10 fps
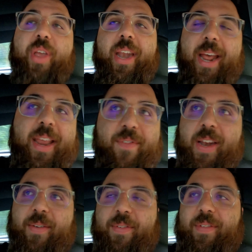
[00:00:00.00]
you did,
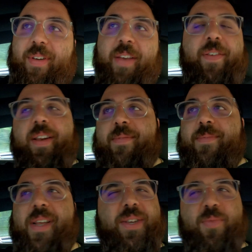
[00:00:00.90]
even if
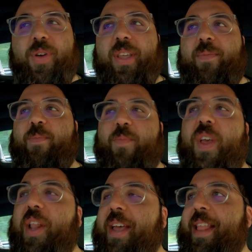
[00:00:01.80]
it doesn't really
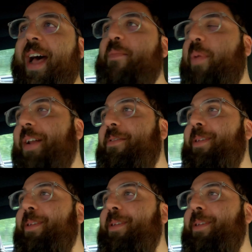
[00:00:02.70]
feel like that. But,